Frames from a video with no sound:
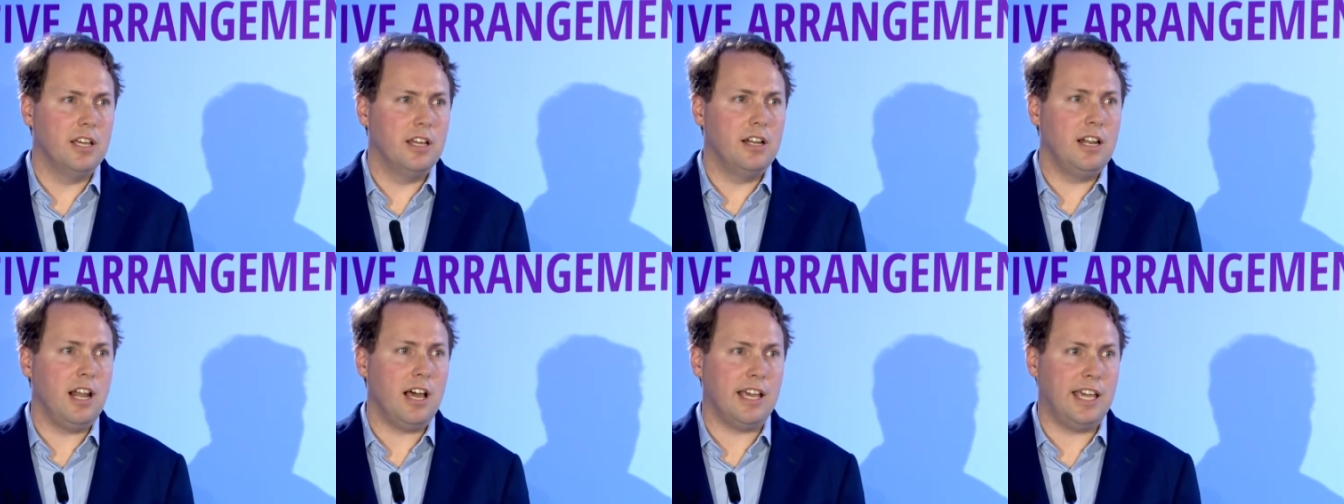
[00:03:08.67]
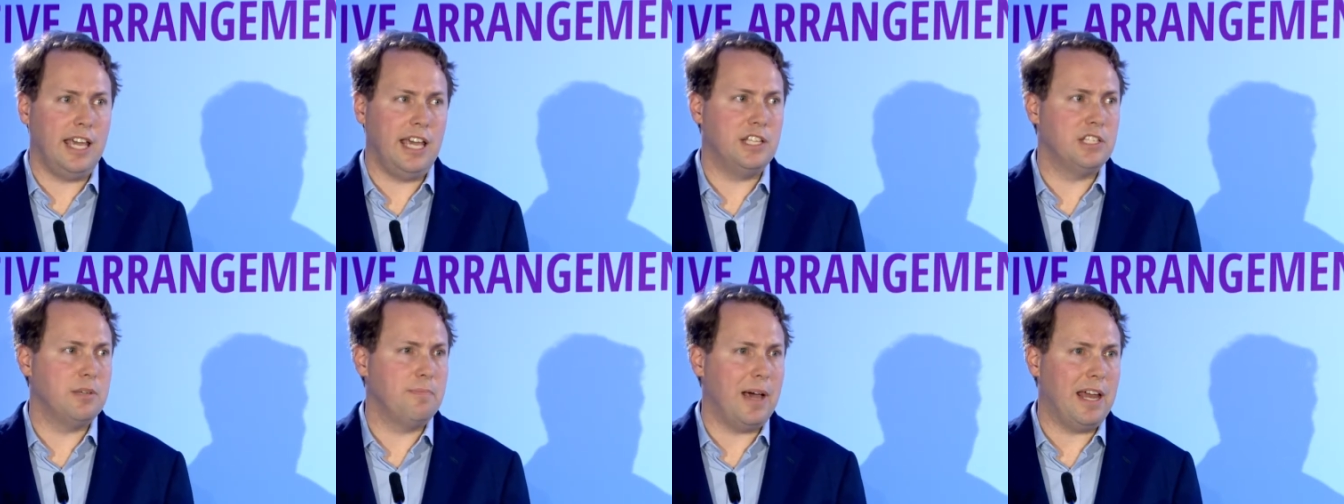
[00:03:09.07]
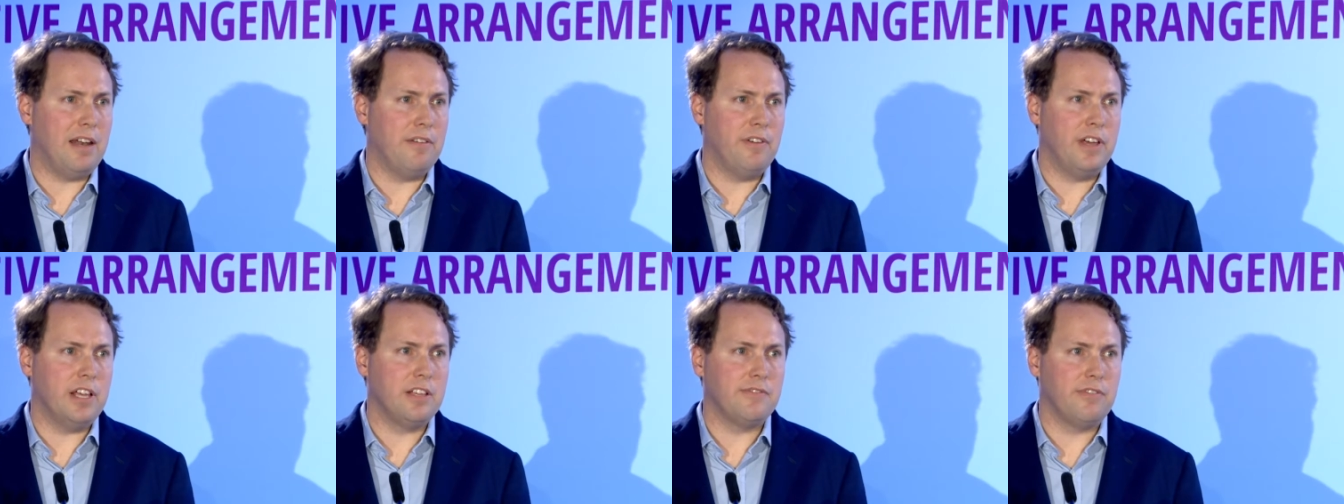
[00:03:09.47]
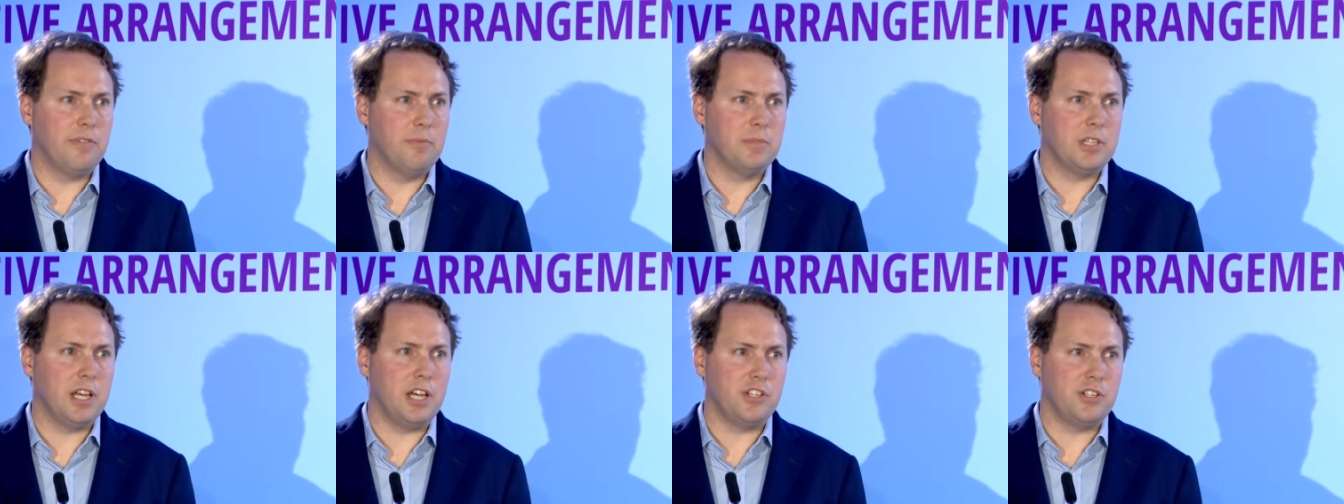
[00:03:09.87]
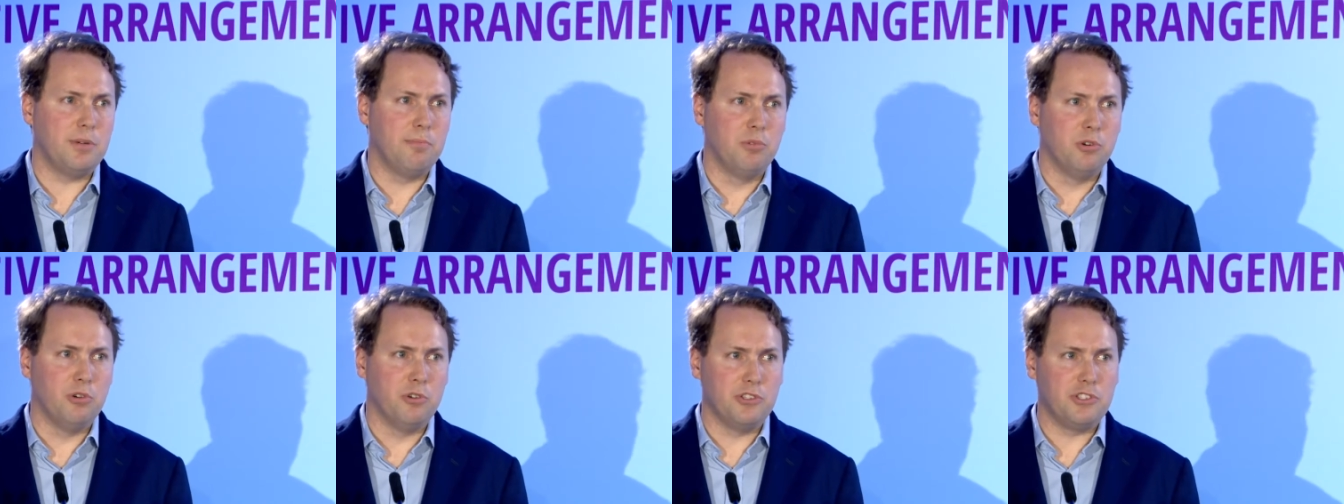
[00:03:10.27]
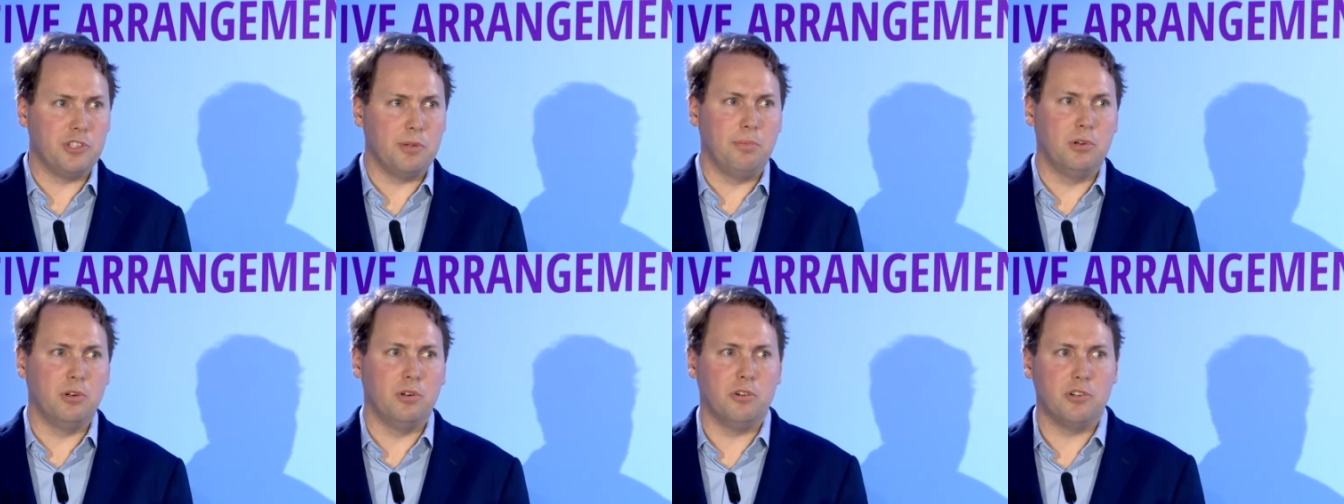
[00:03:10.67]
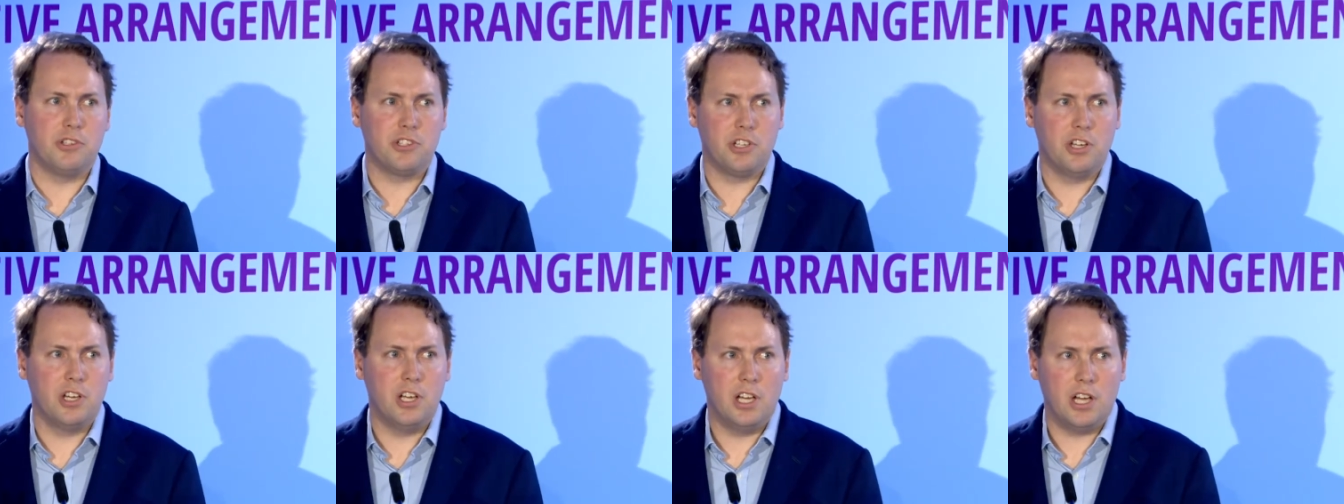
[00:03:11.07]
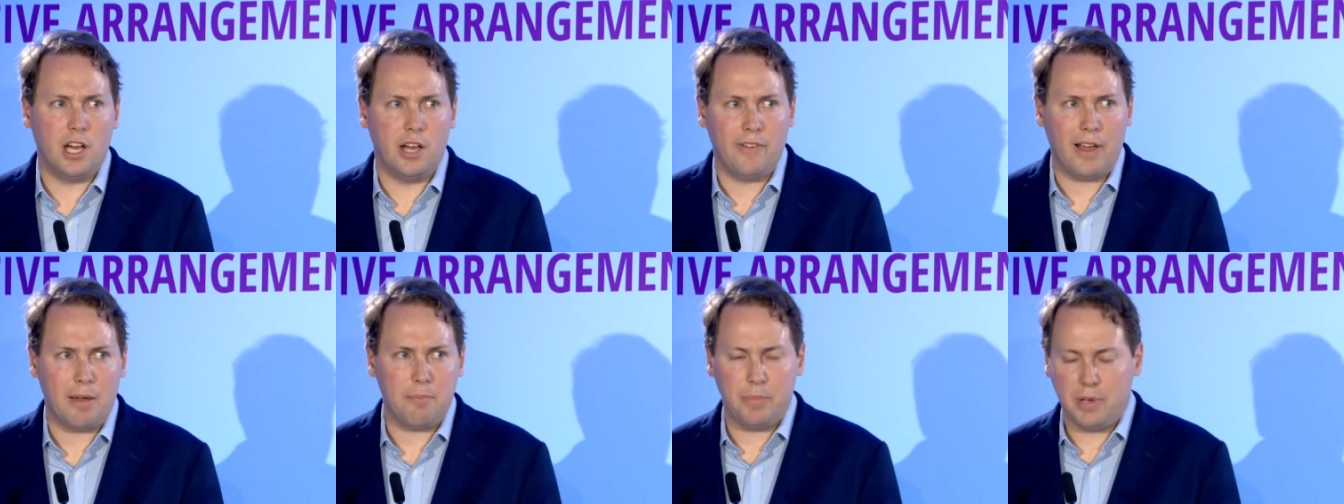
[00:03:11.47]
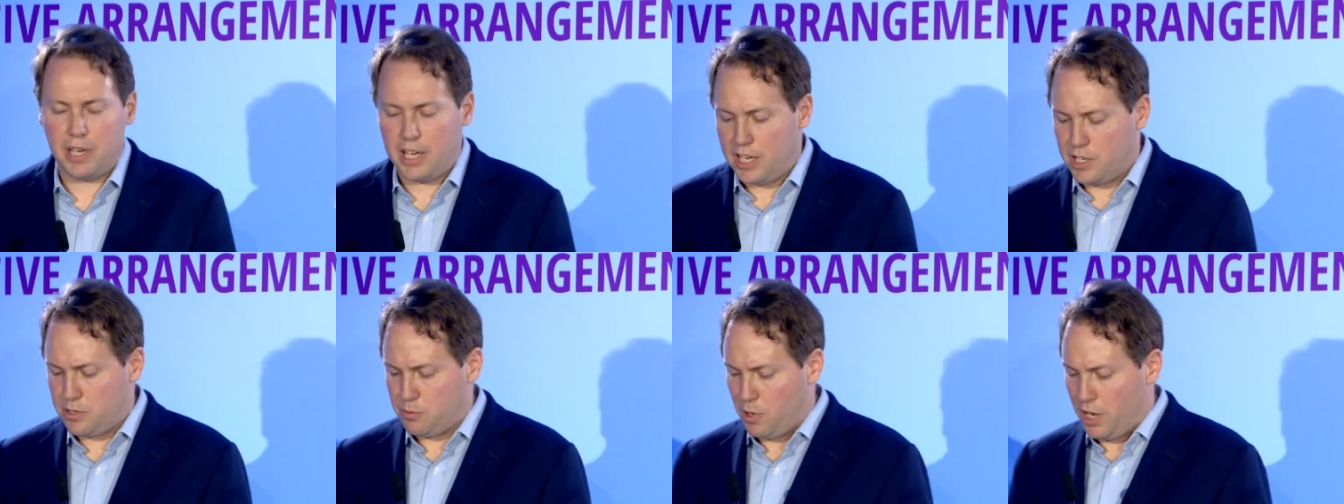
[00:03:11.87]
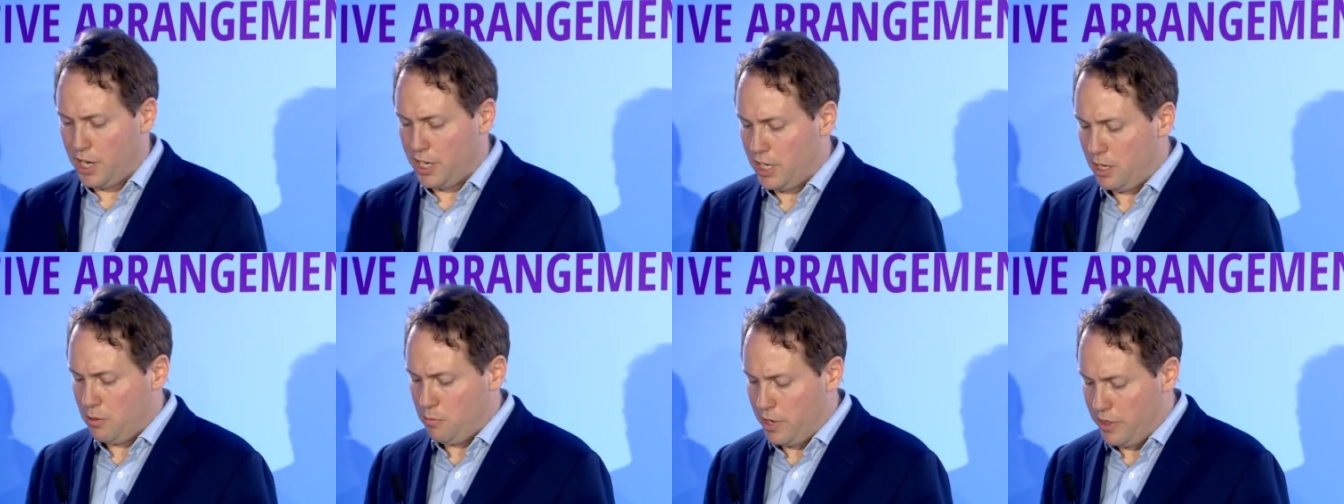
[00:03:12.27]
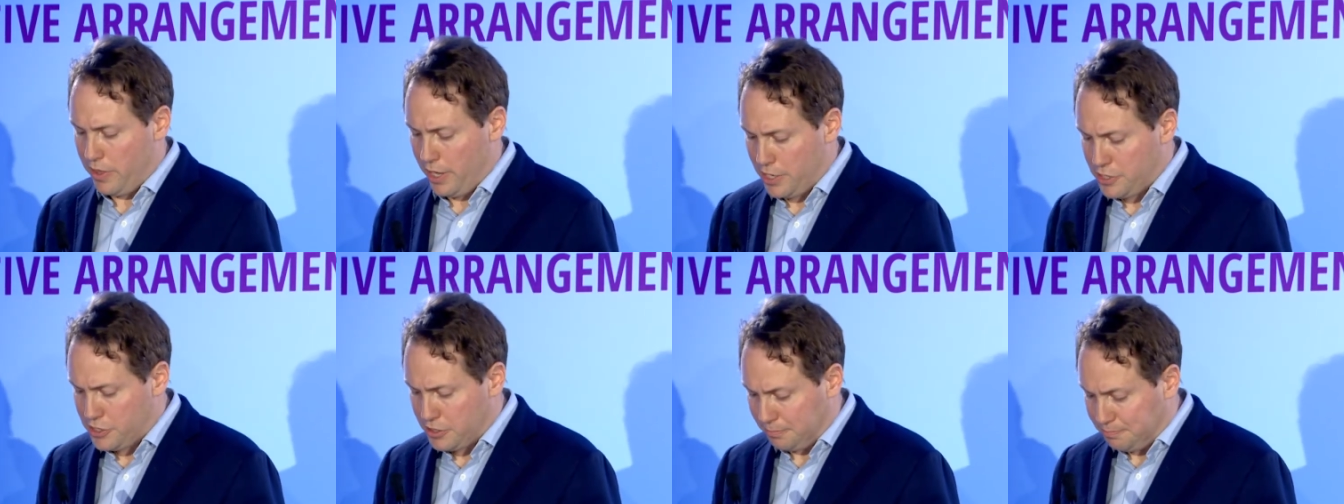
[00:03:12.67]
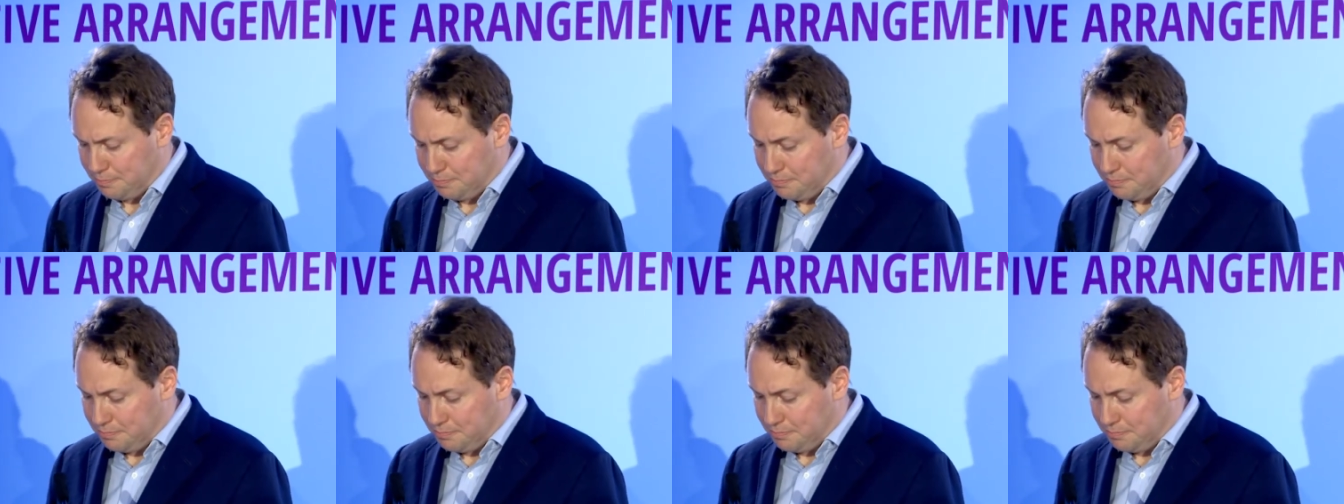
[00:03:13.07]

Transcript: lucky to benefit from such a broad support of MPs working with us.